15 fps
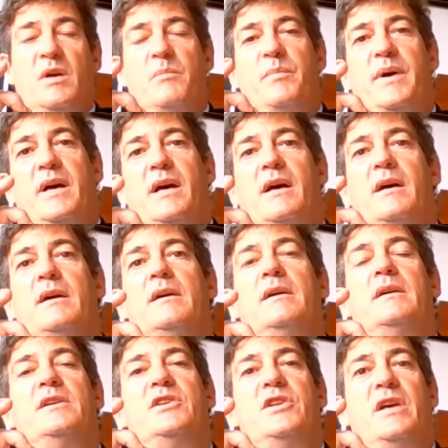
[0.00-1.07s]
per
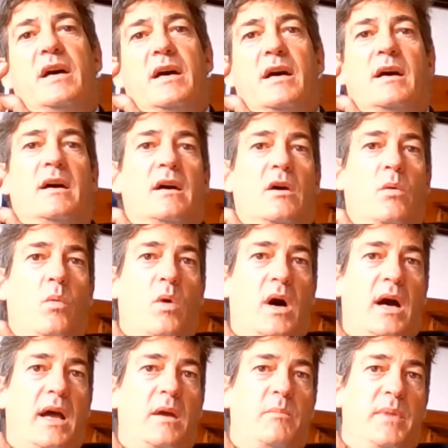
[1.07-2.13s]
year. Why?
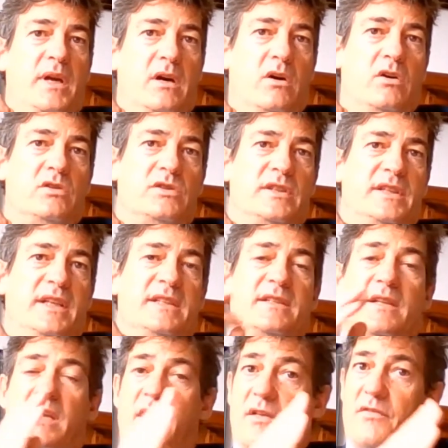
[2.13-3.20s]
Because it is
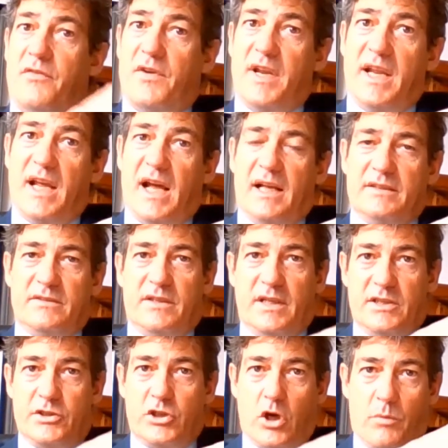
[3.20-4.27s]
300
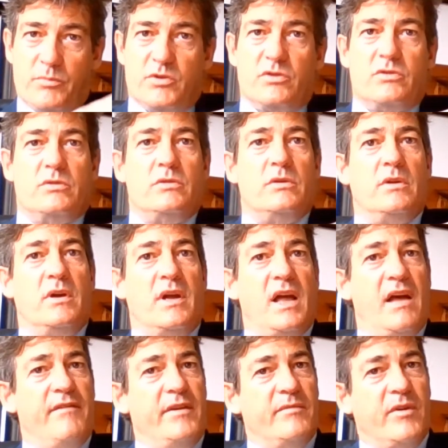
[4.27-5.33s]
jobs.
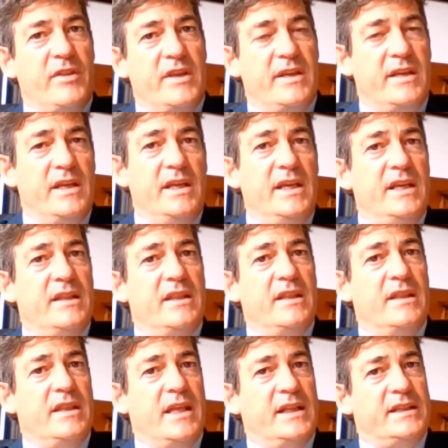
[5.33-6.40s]
Everybody in
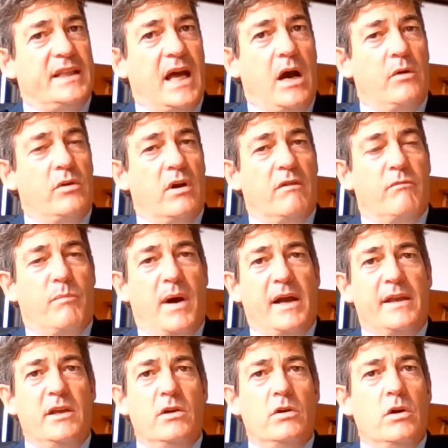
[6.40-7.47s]
the town of
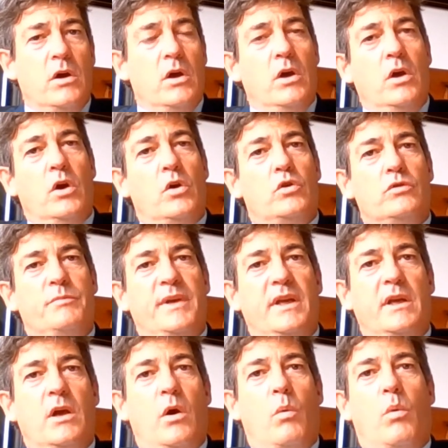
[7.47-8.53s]
Baguio could
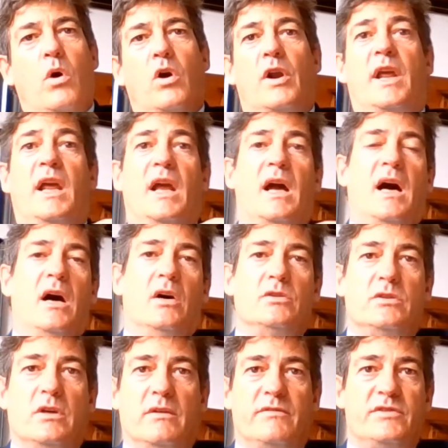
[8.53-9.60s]
be working out
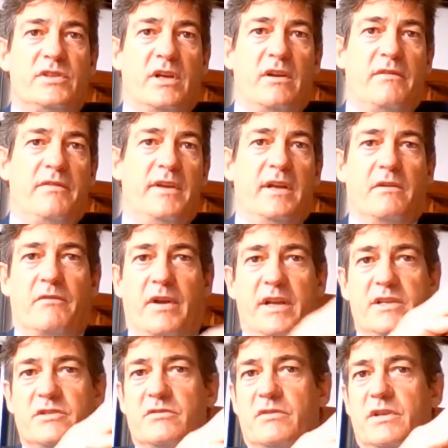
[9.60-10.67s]
of surfing
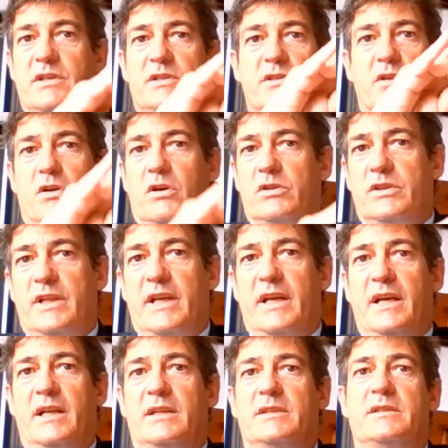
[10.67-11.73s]
restaurants,
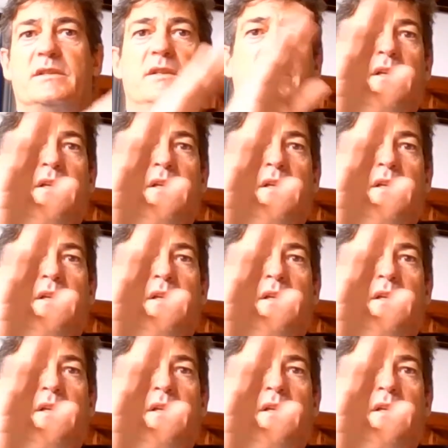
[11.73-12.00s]
hotels,